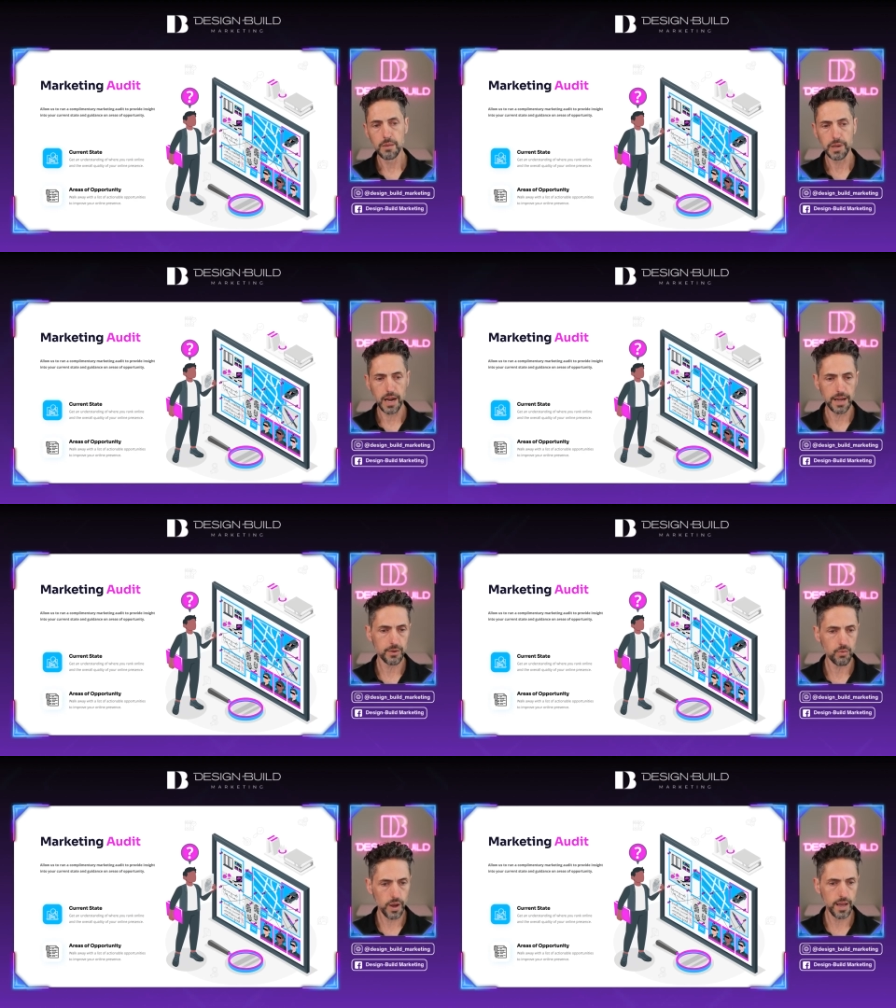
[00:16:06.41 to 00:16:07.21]
But
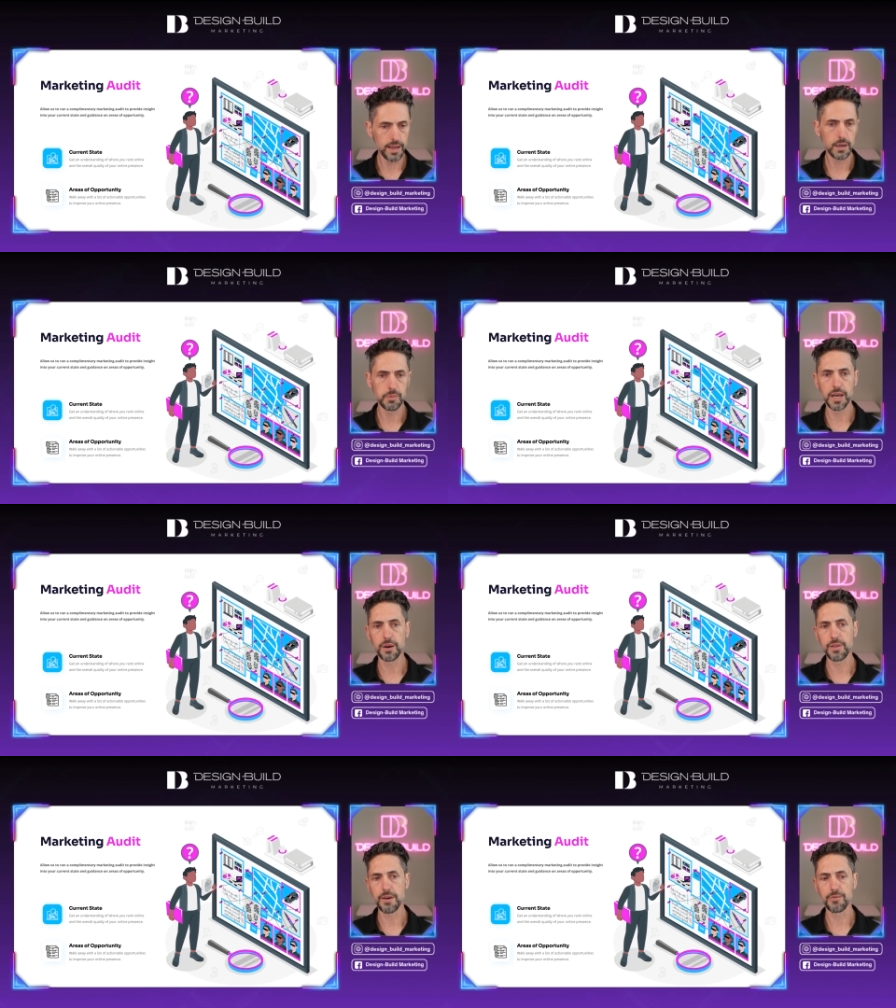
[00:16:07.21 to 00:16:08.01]
either way, coming
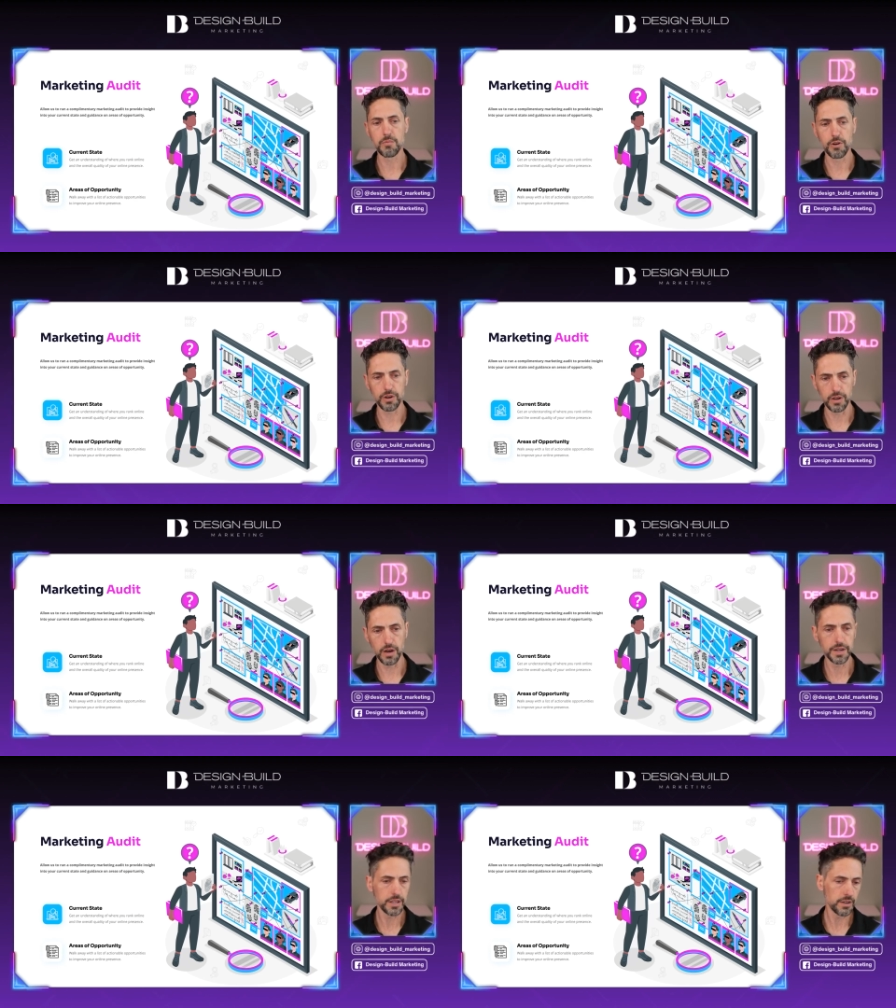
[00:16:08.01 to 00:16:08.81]
out of that free marketing
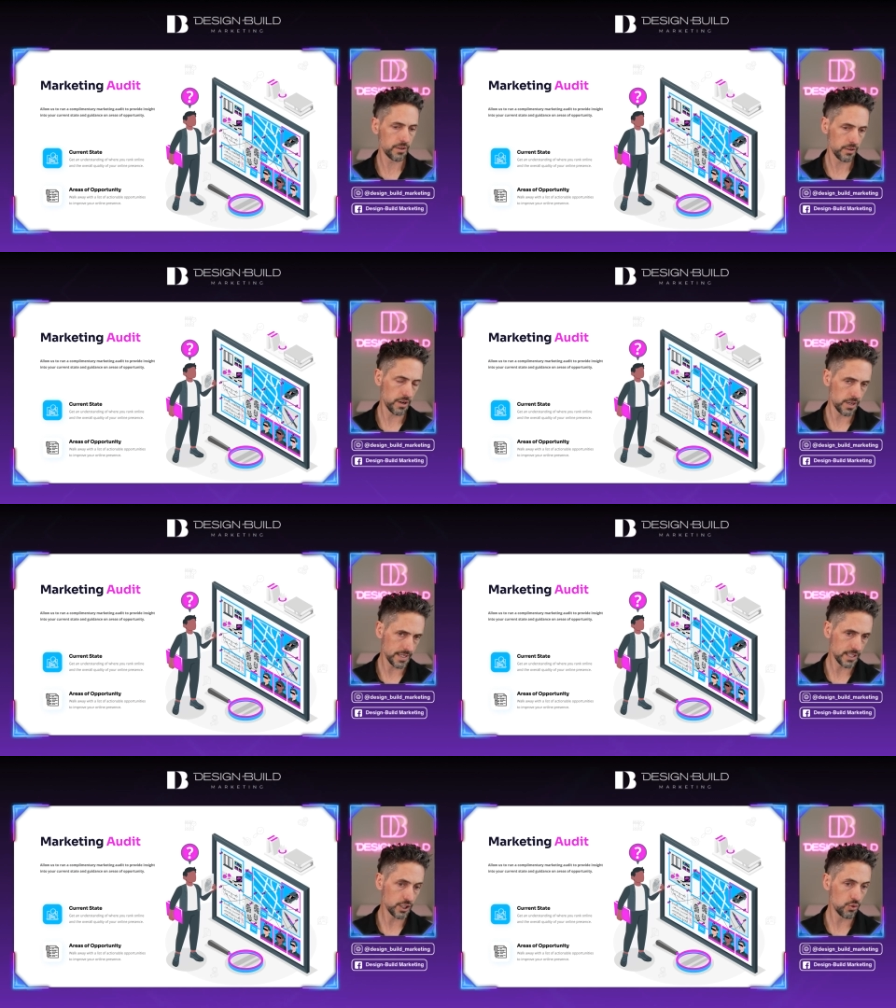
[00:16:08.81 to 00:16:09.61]

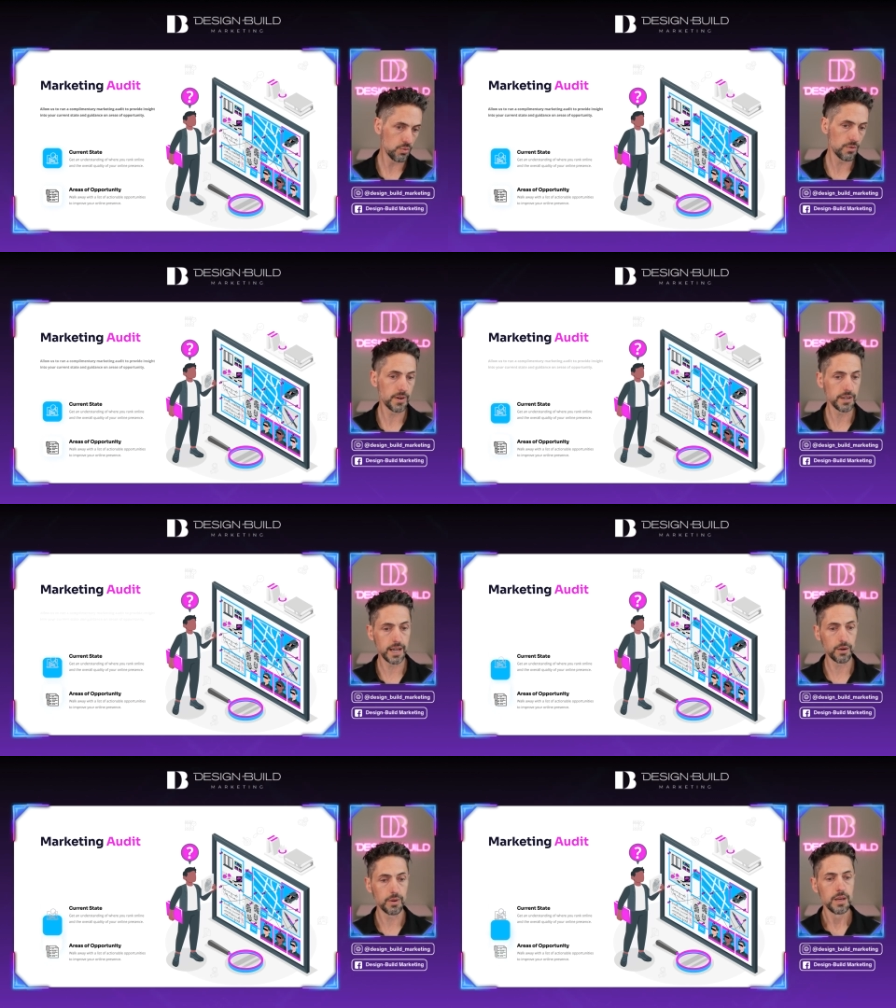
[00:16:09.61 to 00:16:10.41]
audit, you will find
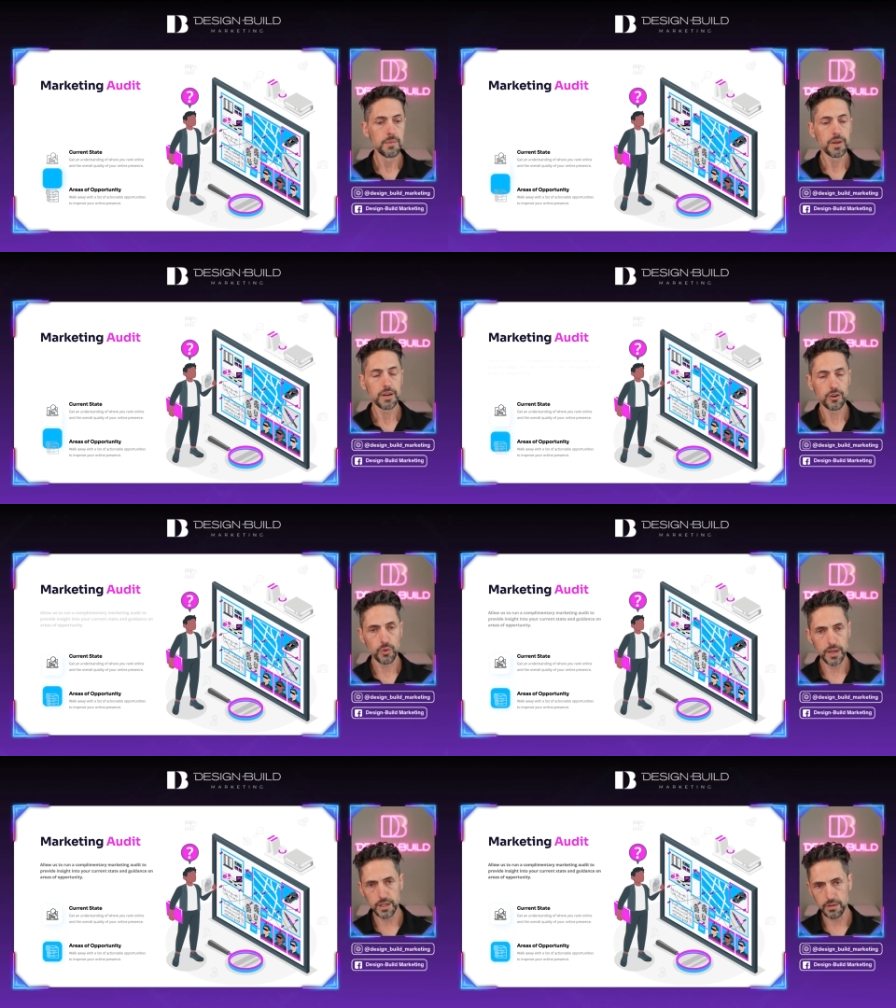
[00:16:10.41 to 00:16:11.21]
out a
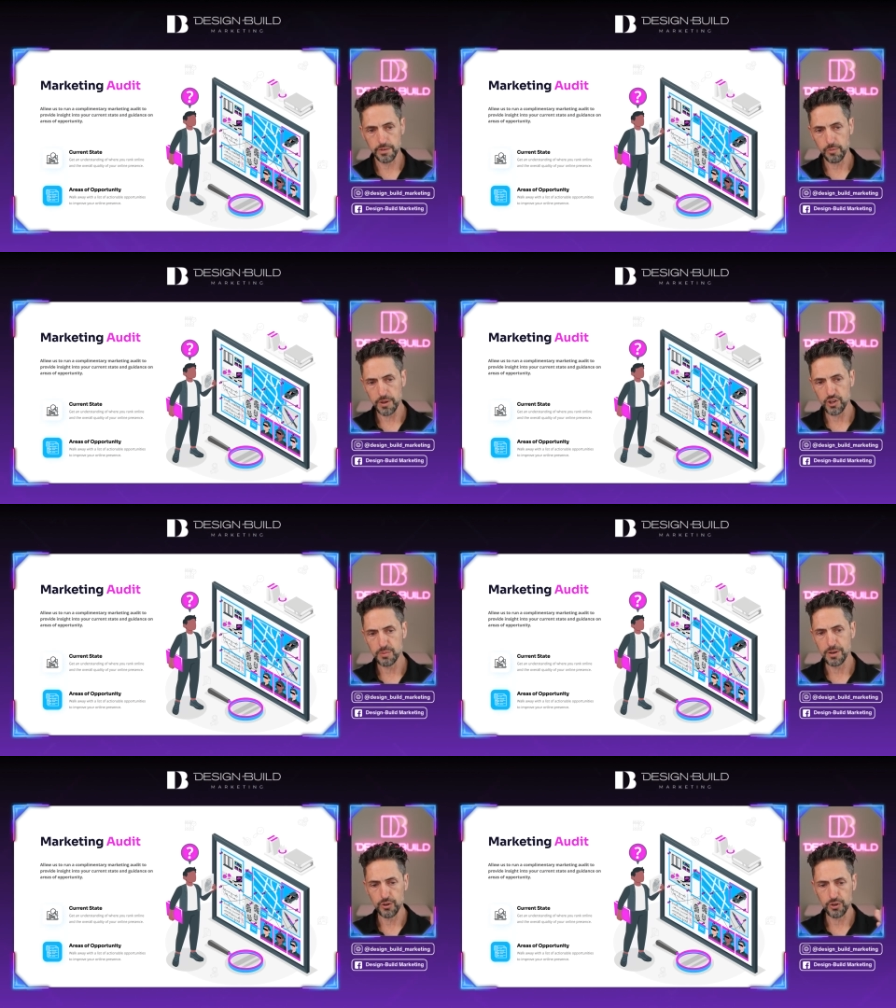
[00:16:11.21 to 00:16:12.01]
great deal of information
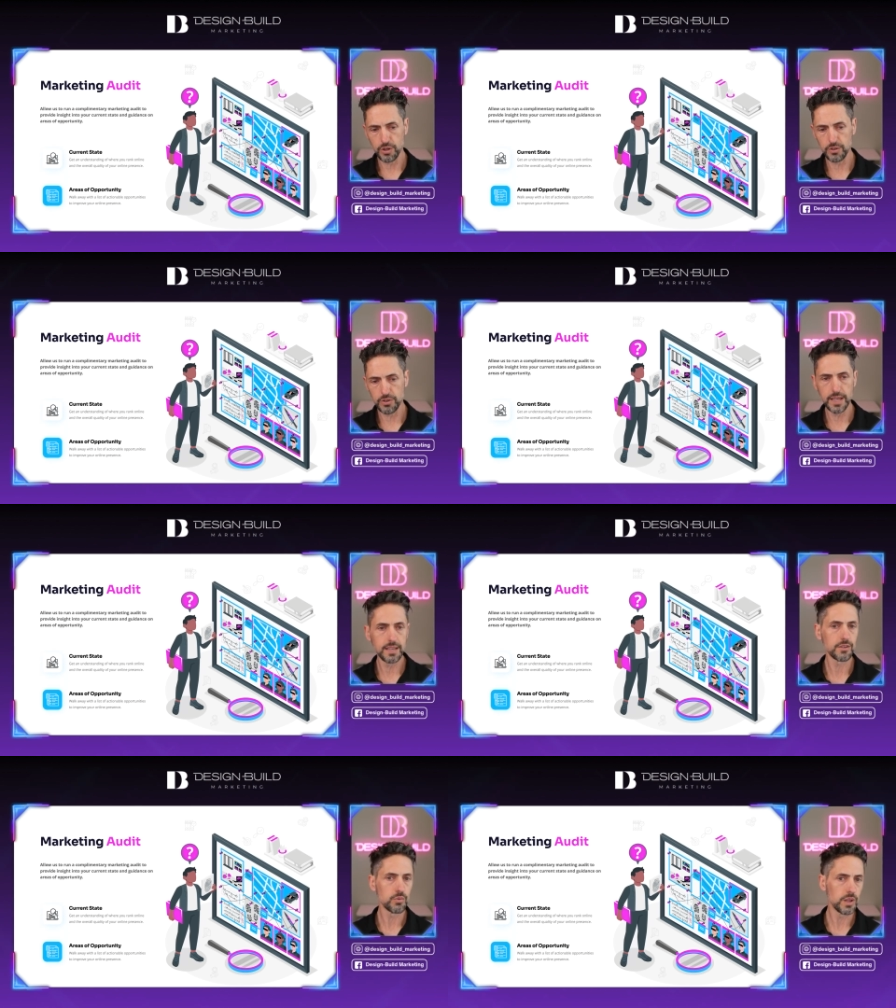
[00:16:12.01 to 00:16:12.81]
about your current
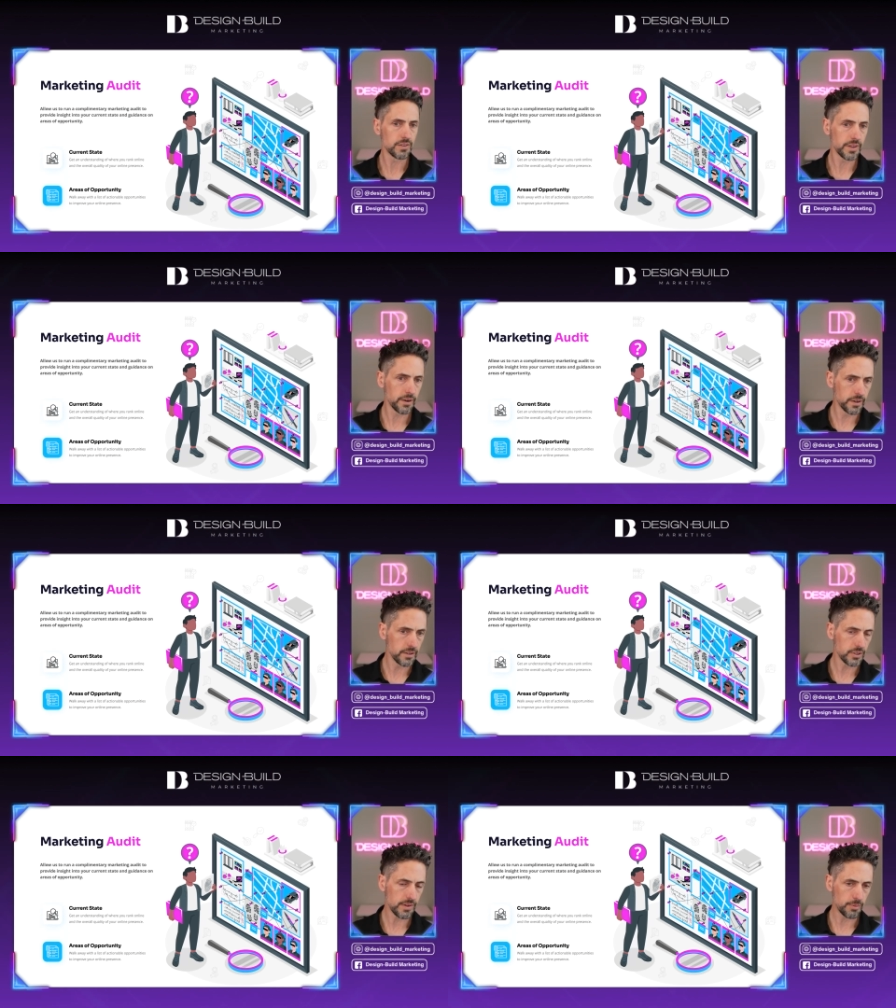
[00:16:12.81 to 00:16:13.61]
state as well as
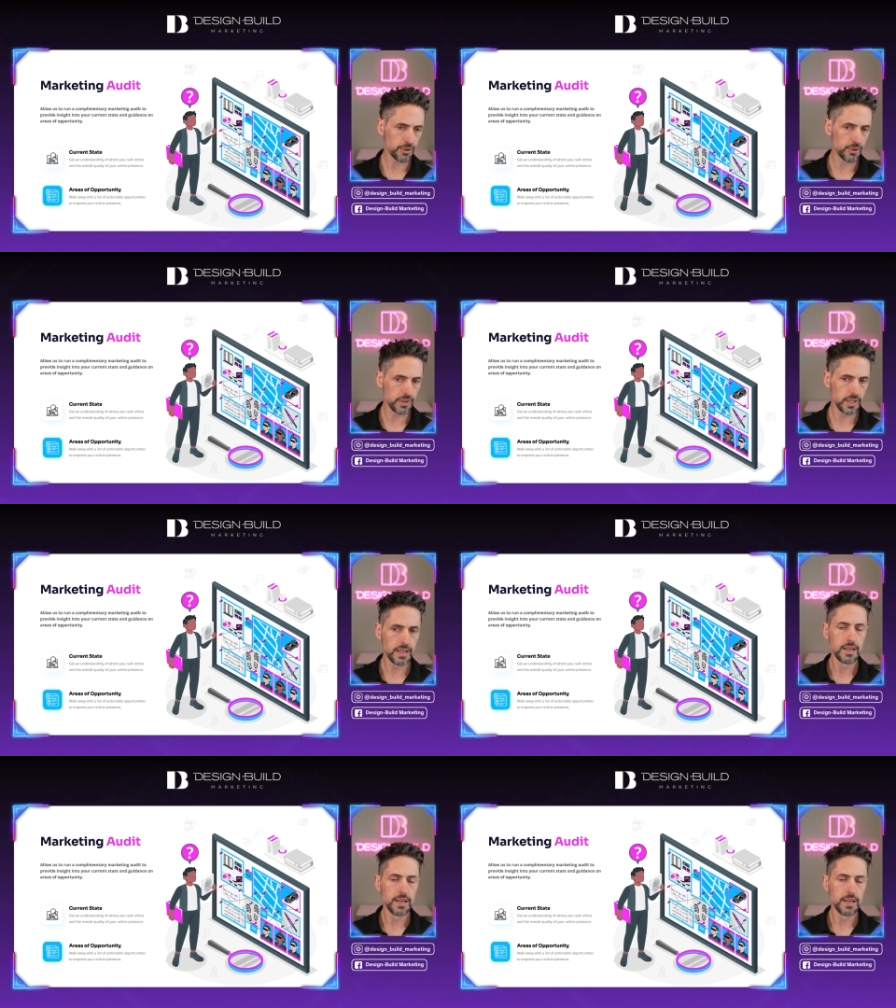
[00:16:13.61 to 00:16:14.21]
areas of opportunity.